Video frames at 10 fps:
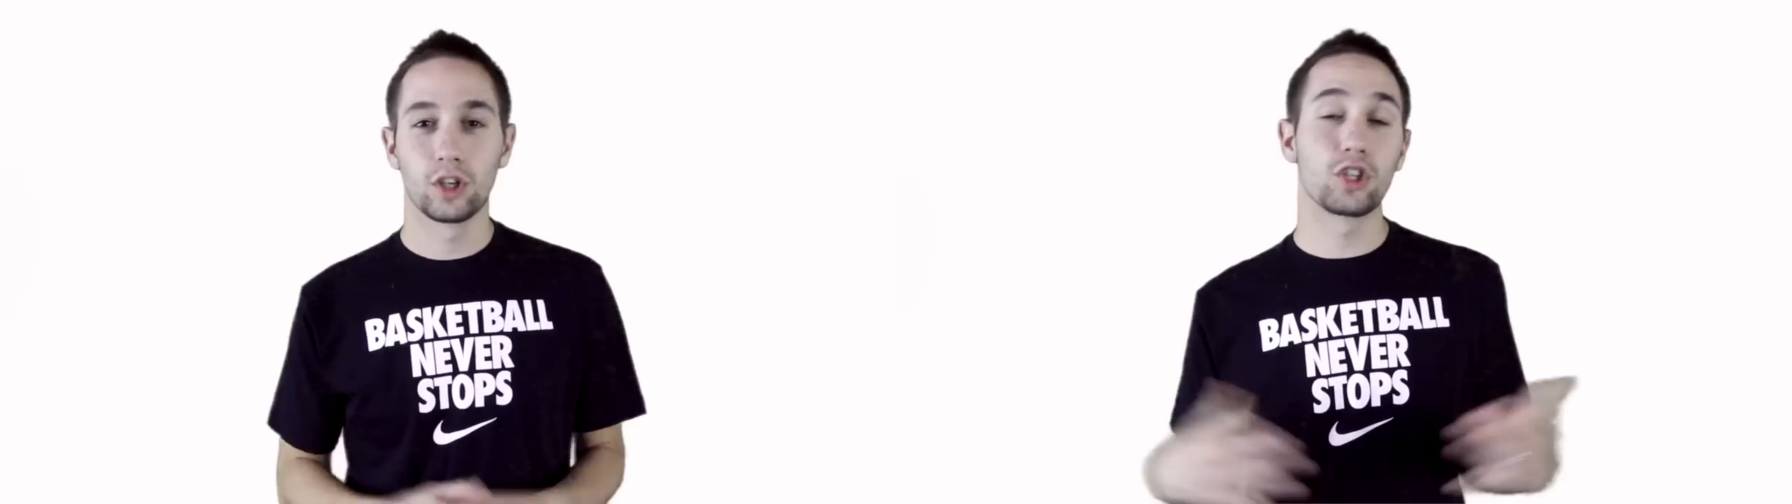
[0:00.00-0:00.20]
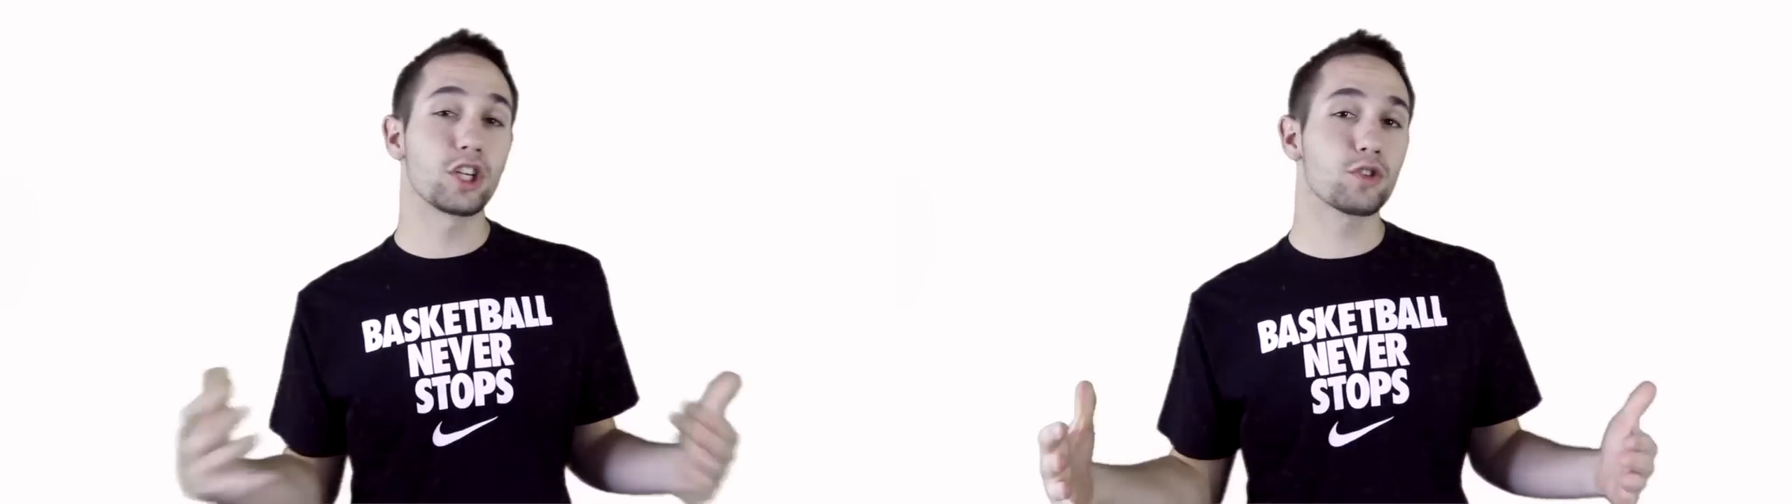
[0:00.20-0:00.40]

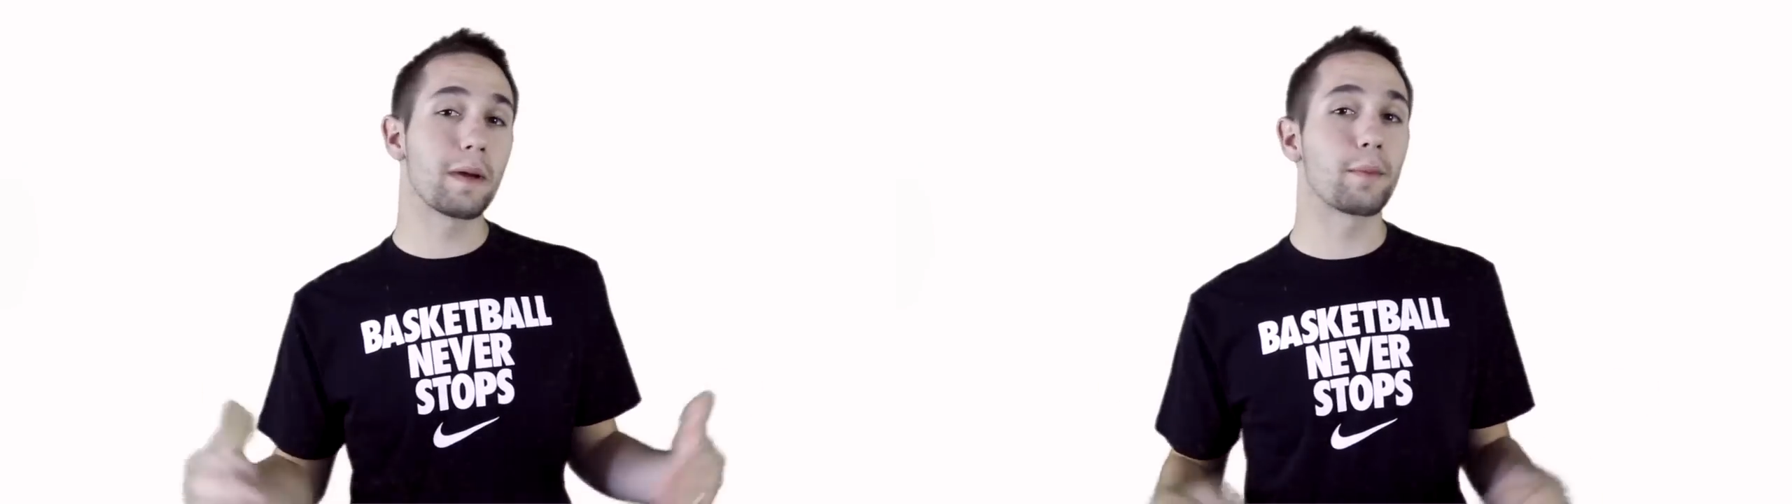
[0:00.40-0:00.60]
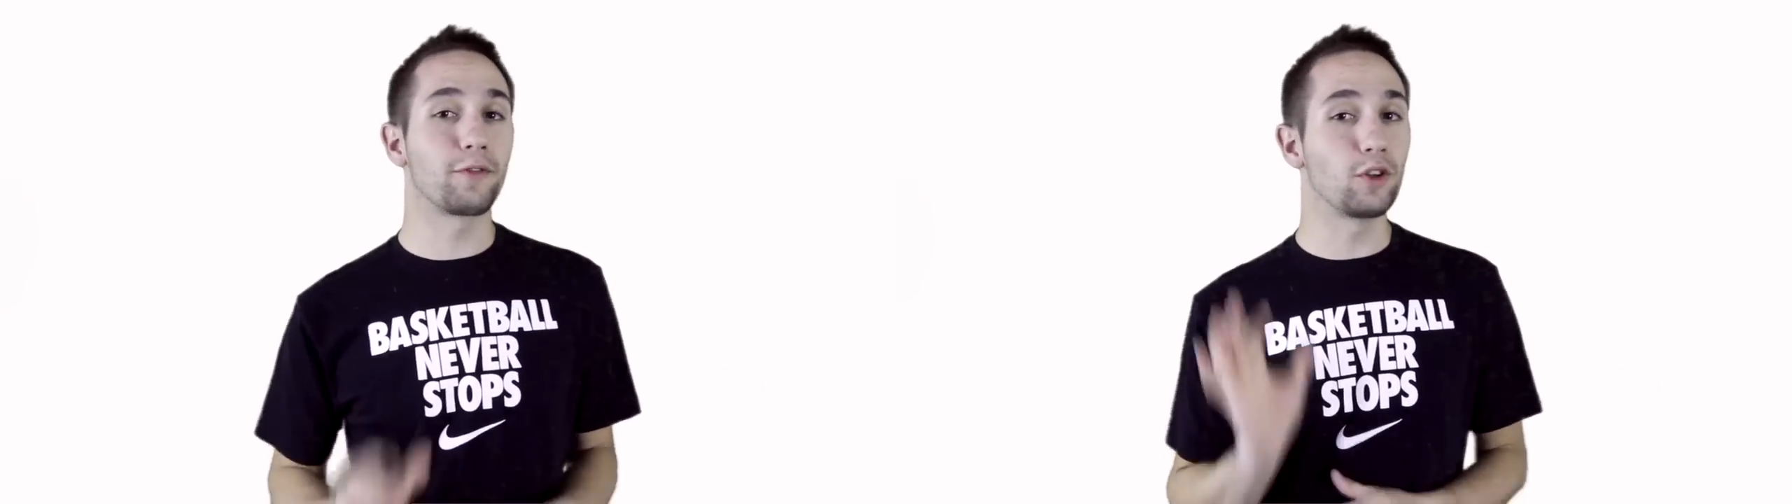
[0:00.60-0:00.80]
So just
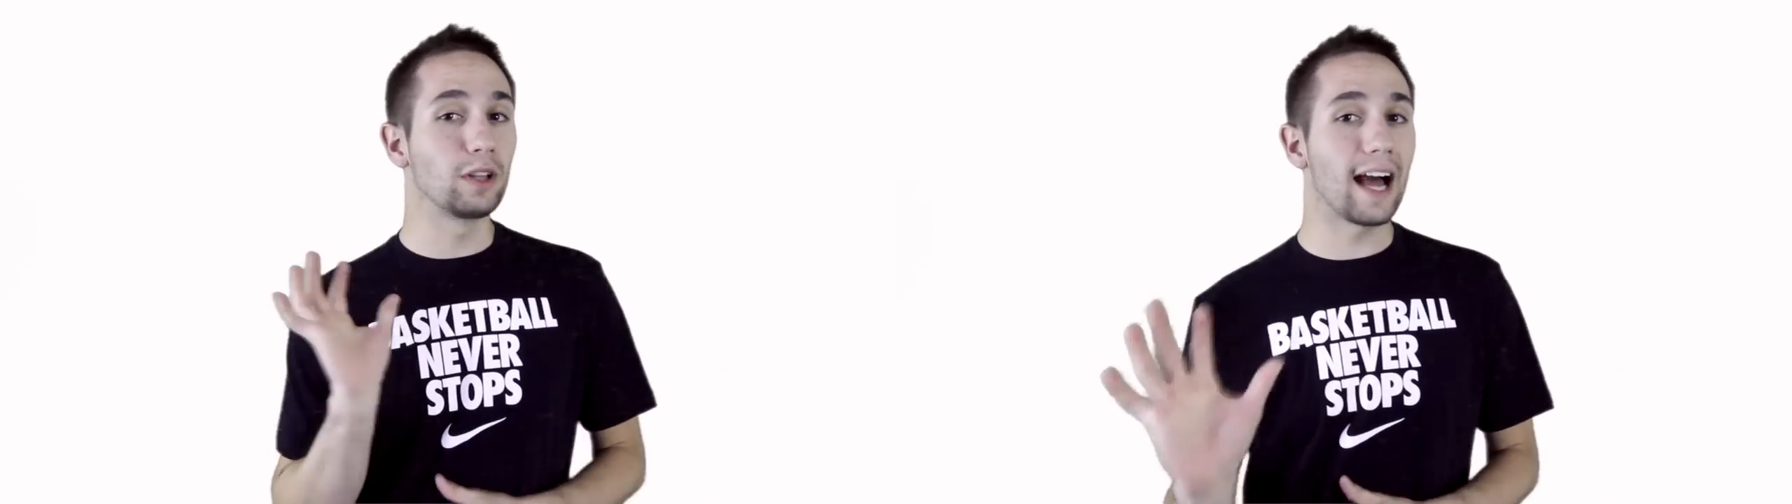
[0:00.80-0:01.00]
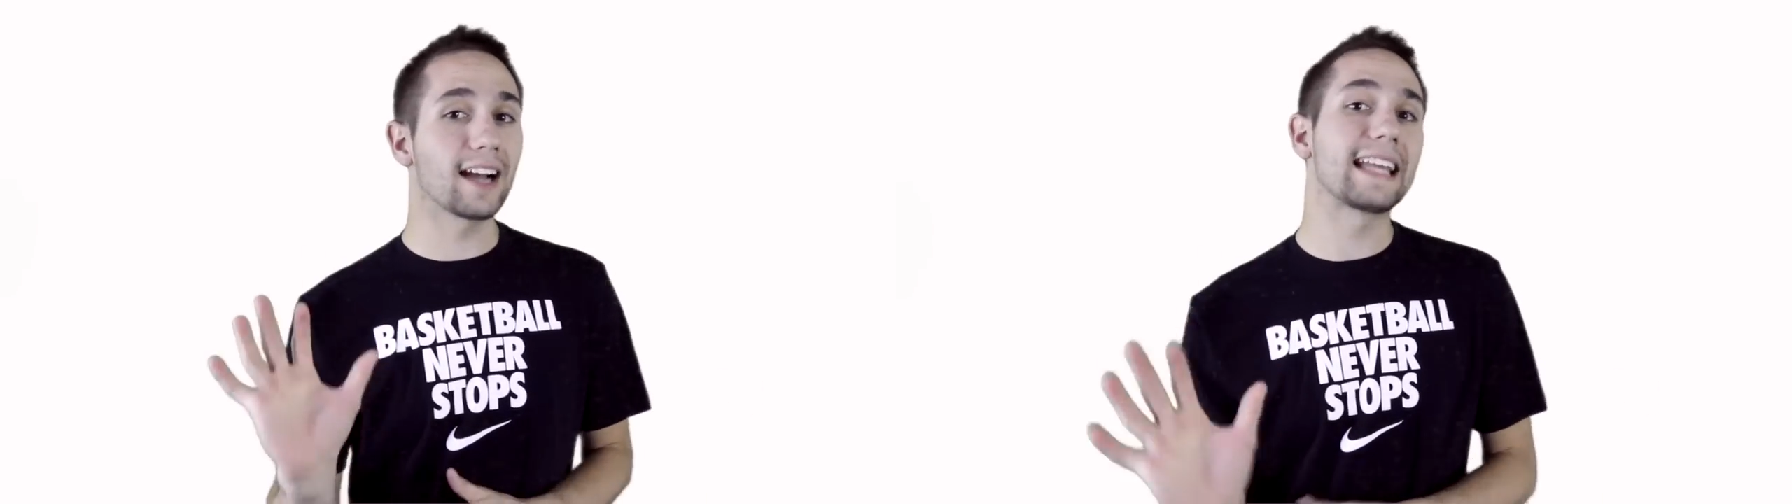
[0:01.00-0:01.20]
remember, if you
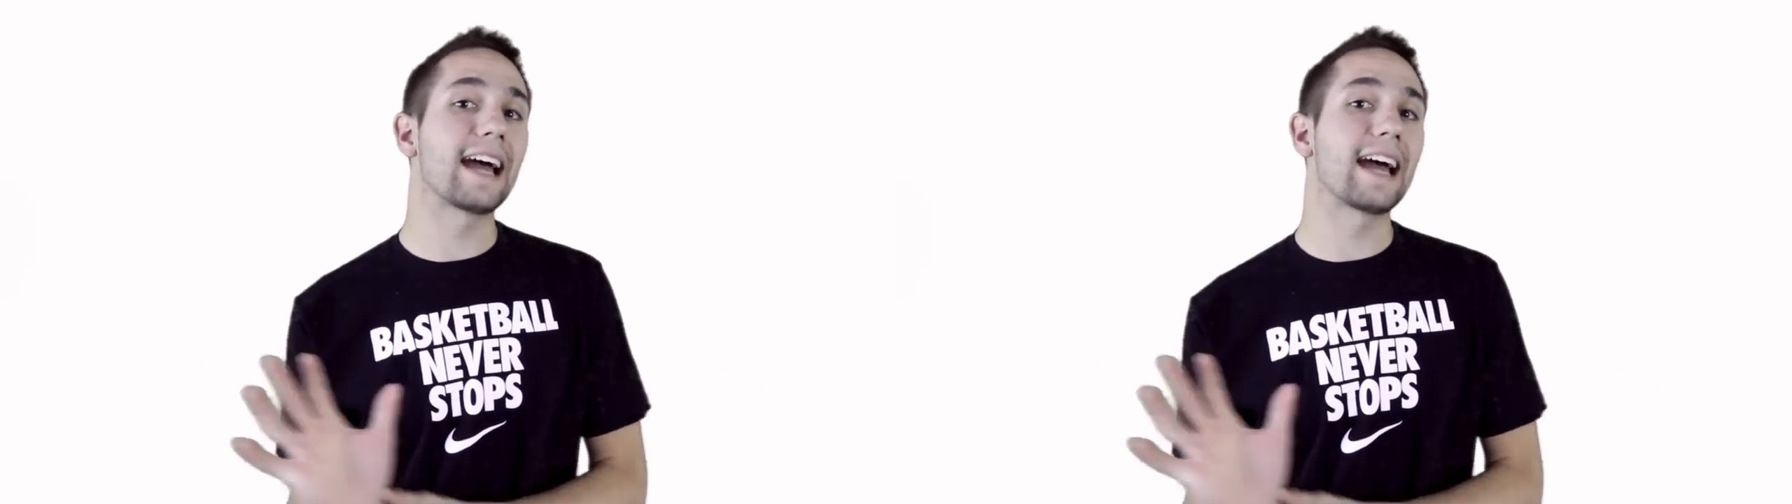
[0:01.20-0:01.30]
lock